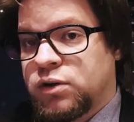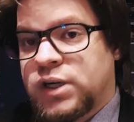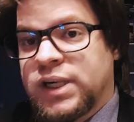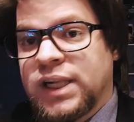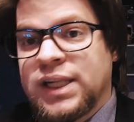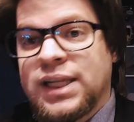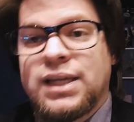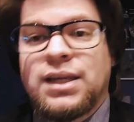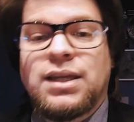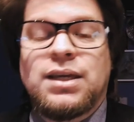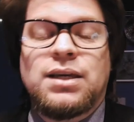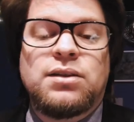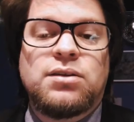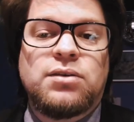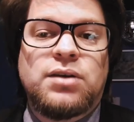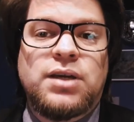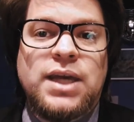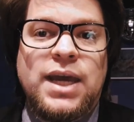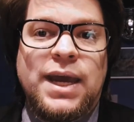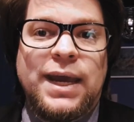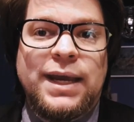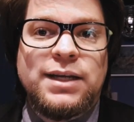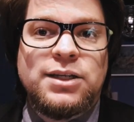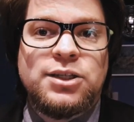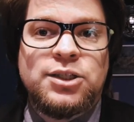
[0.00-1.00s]
cleaning the
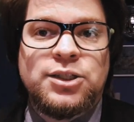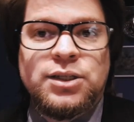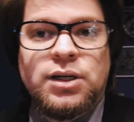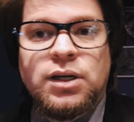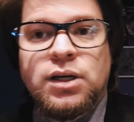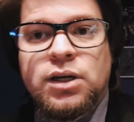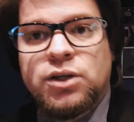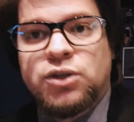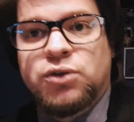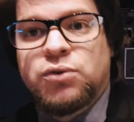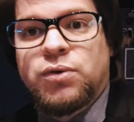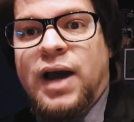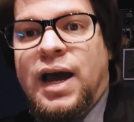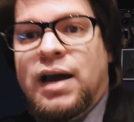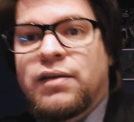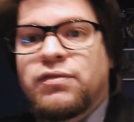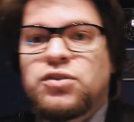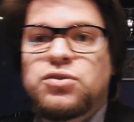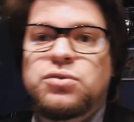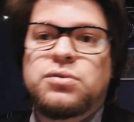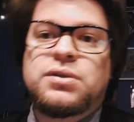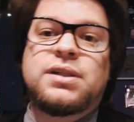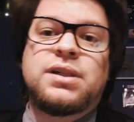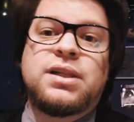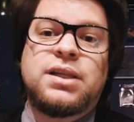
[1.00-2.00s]
cage. You have
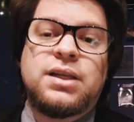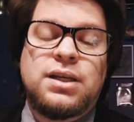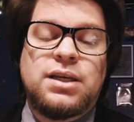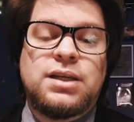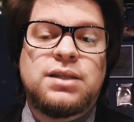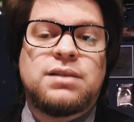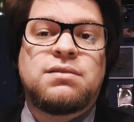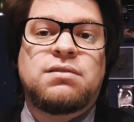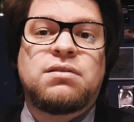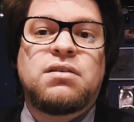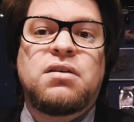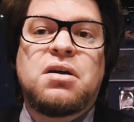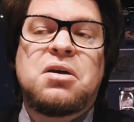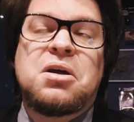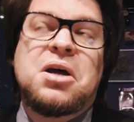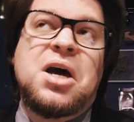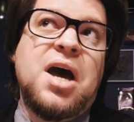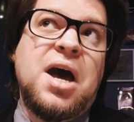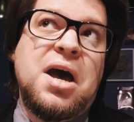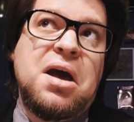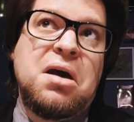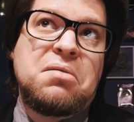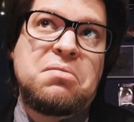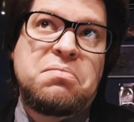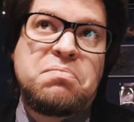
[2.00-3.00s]
to clean it
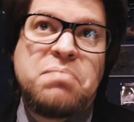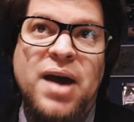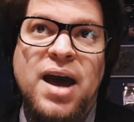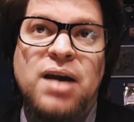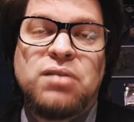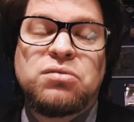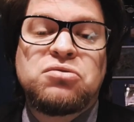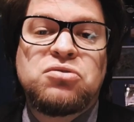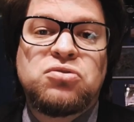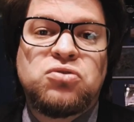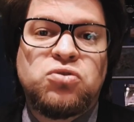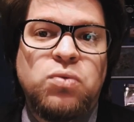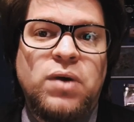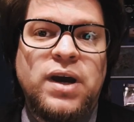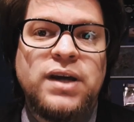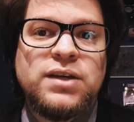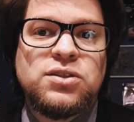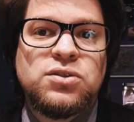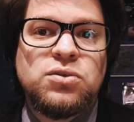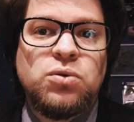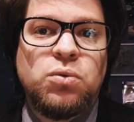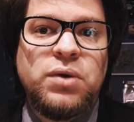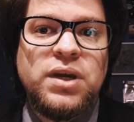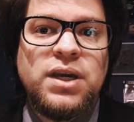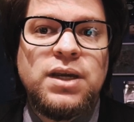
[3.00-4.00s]
about
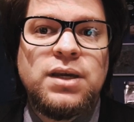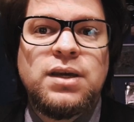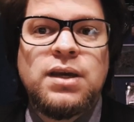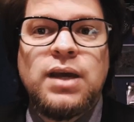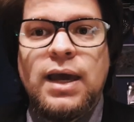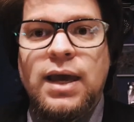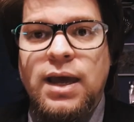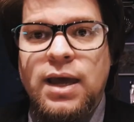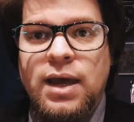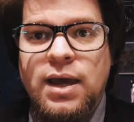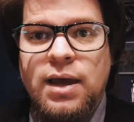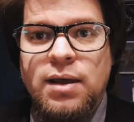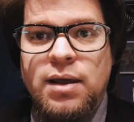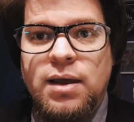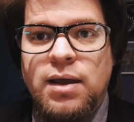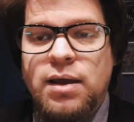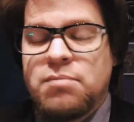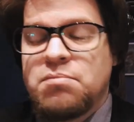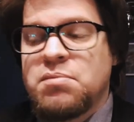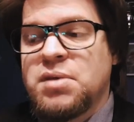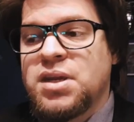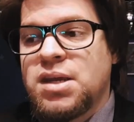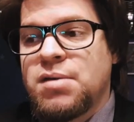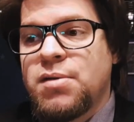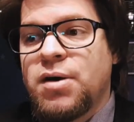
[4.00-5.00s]
twice a week, a
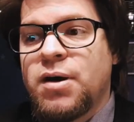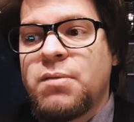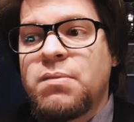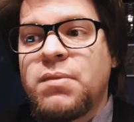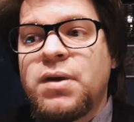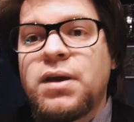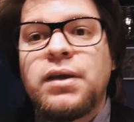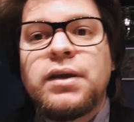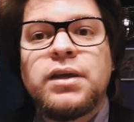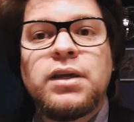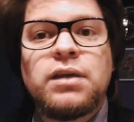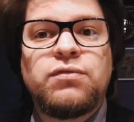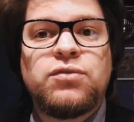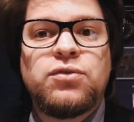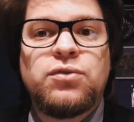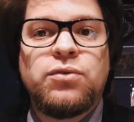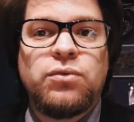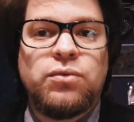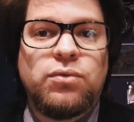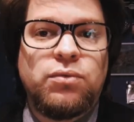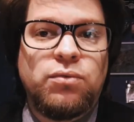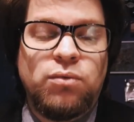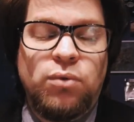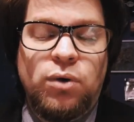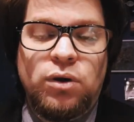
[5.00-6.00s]
minimum, if
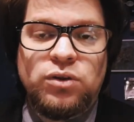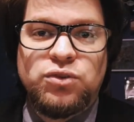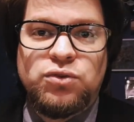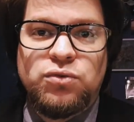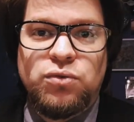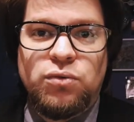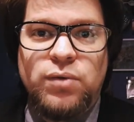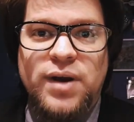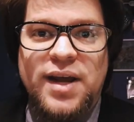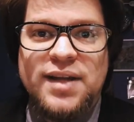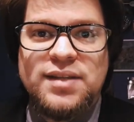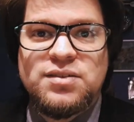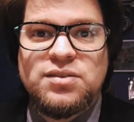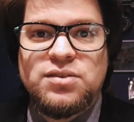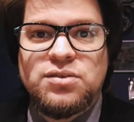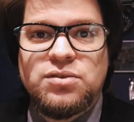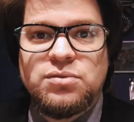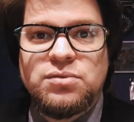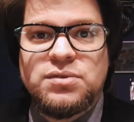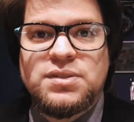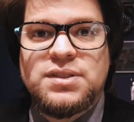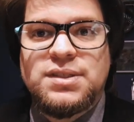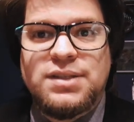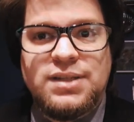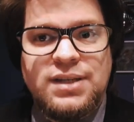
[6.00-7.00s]
you want your rat
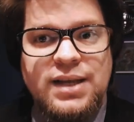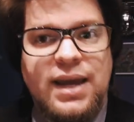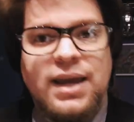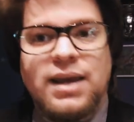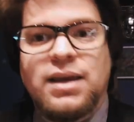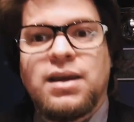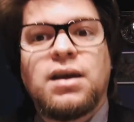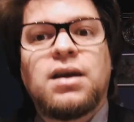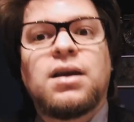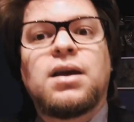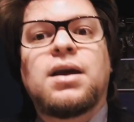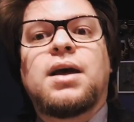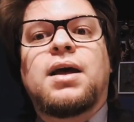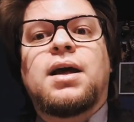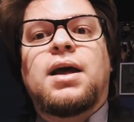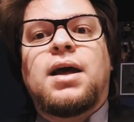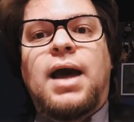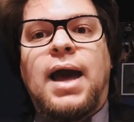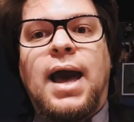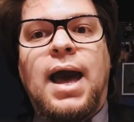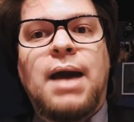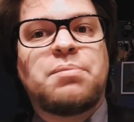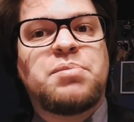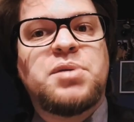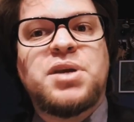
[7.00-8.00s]
to stay
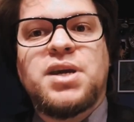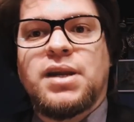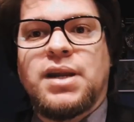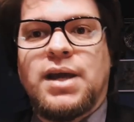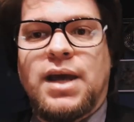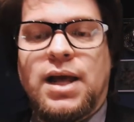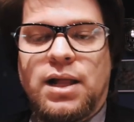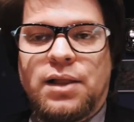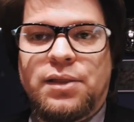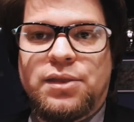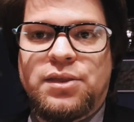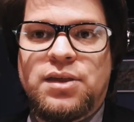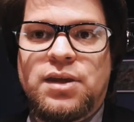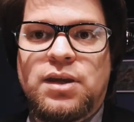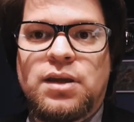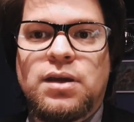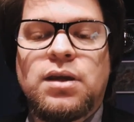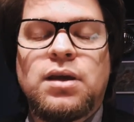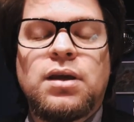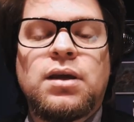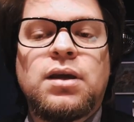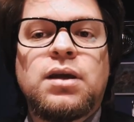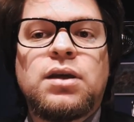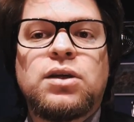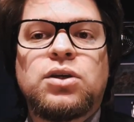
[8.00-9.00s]
happy and healthy.